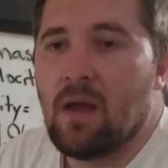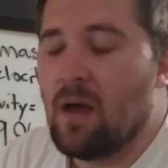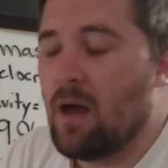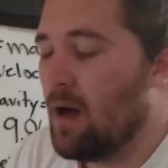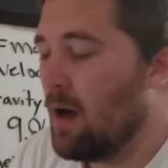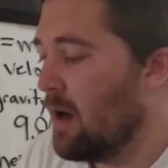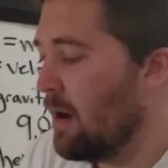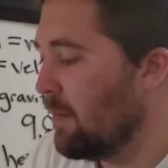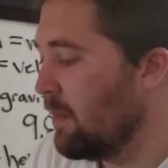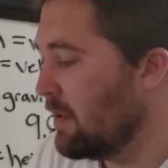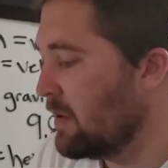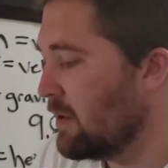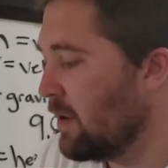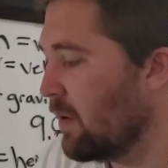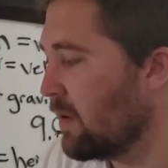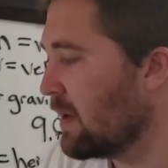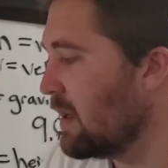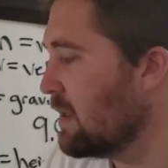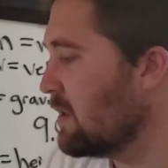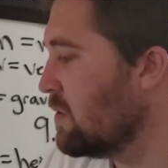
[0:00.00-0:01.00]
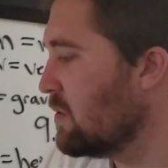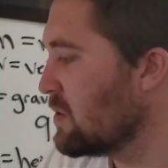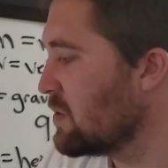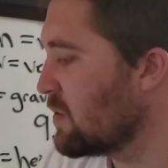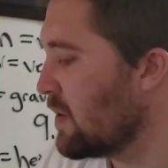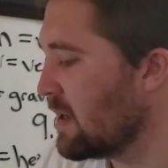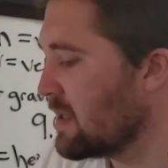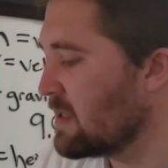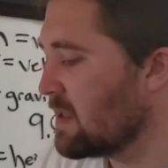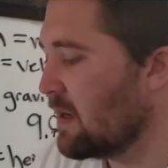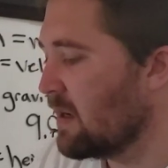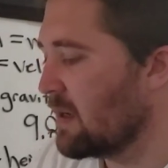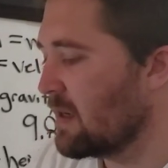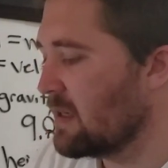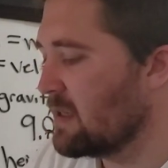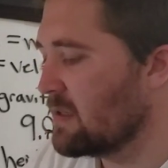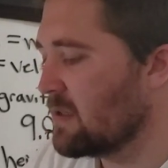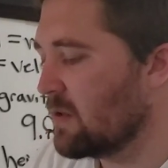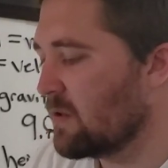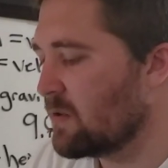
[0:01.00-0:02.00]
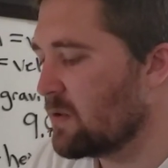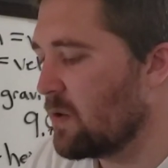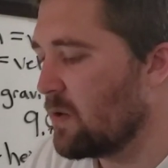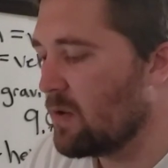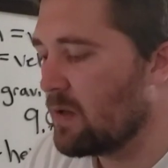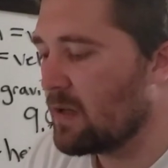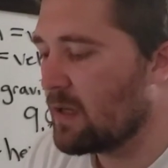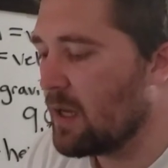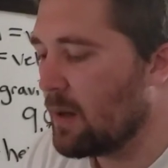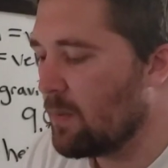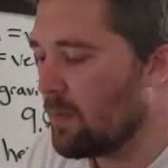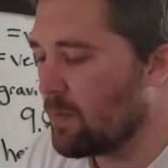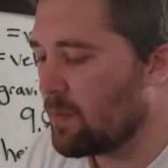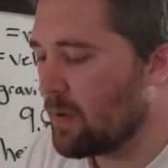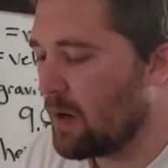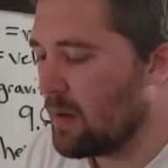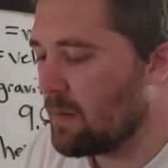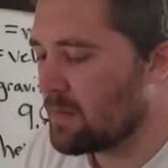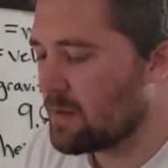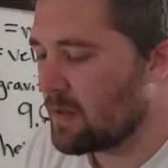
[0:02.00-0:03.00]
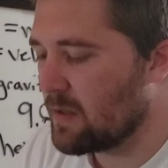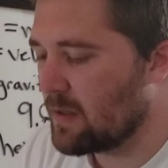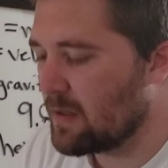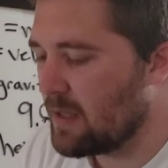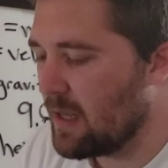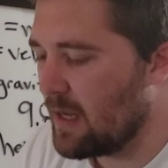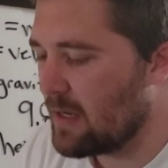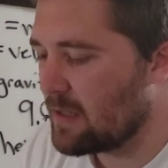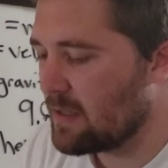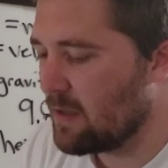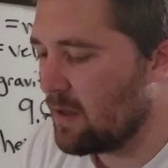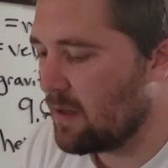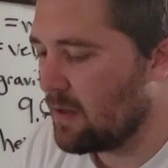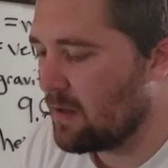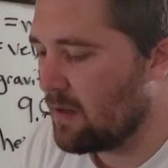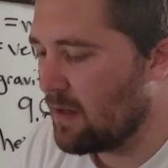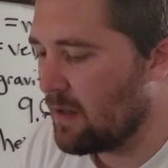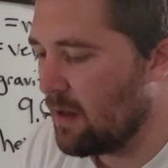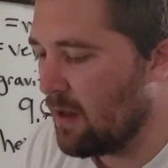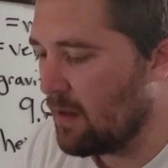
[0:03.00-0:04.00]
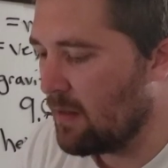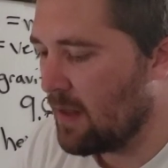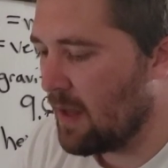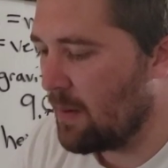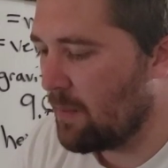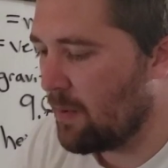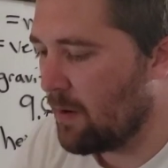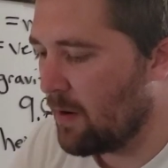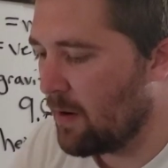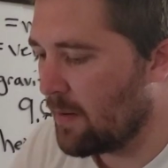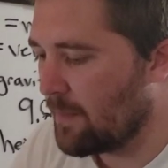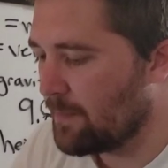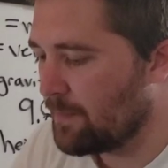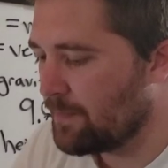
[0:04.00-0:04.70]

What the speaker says: but don't get too stressed on it because there's only a couple problems on the test on that part.